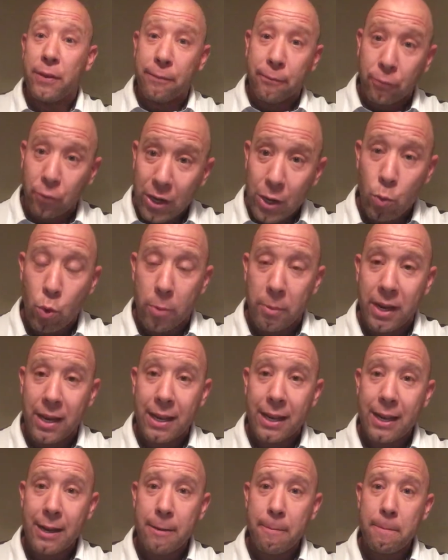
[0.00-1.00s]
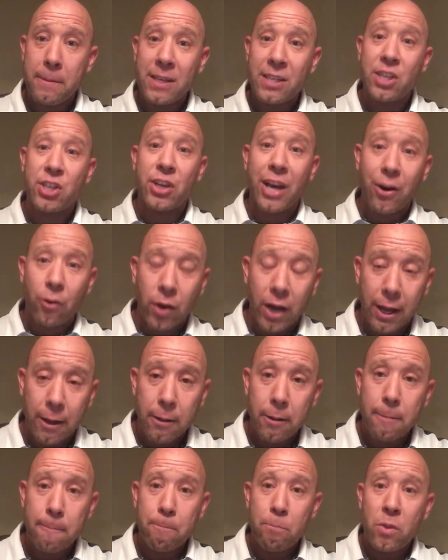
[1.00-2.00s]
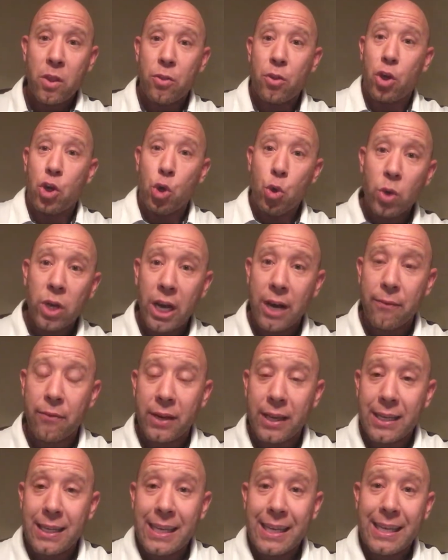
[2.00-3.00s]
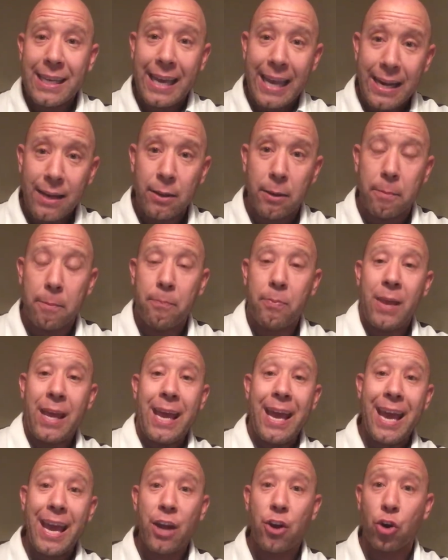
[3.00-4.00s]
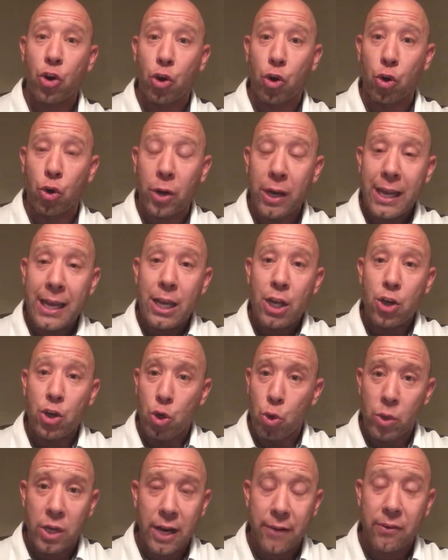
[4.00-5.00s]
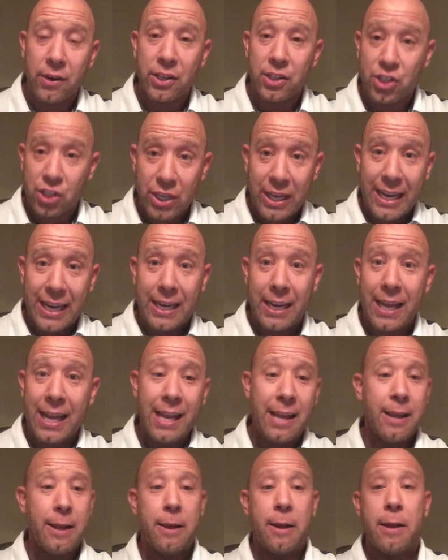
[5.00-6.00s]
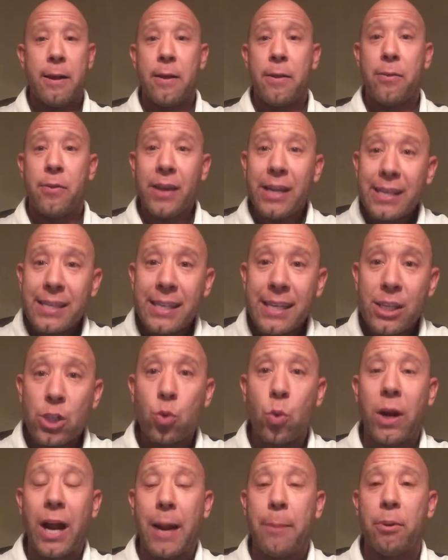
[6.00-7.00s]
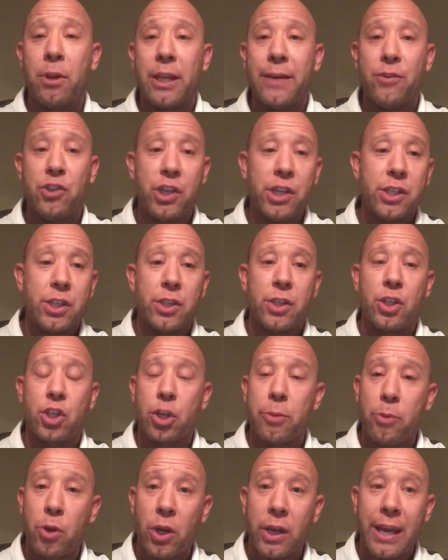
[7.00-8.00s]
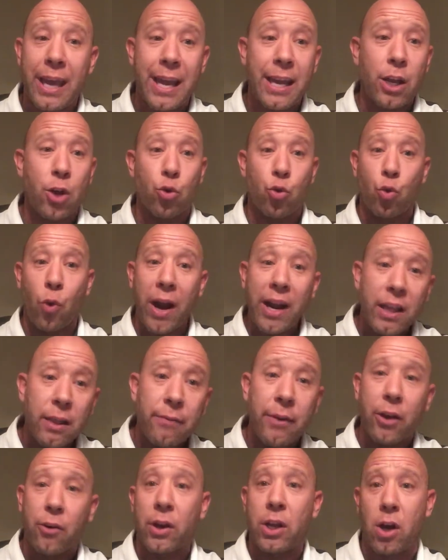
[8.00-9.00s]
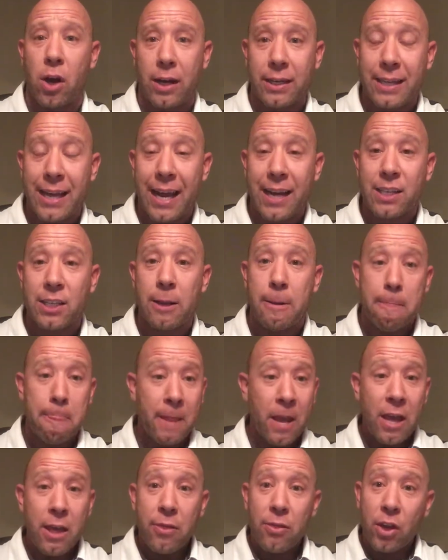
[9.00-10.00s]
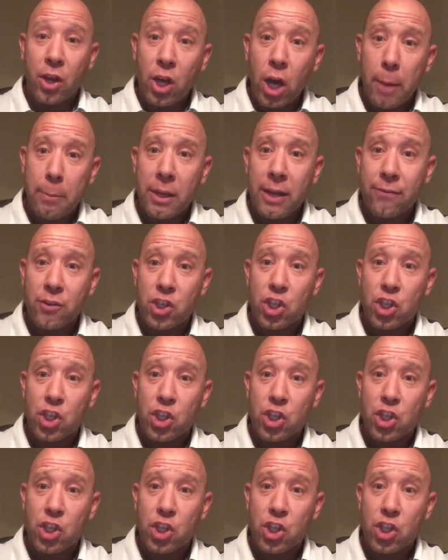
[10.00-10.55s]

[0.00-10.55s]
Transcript: free woman, Sarah, the new covenant kingdom and her new covenant seed. This is what I believe Jesus is communicating right in the very context. The coming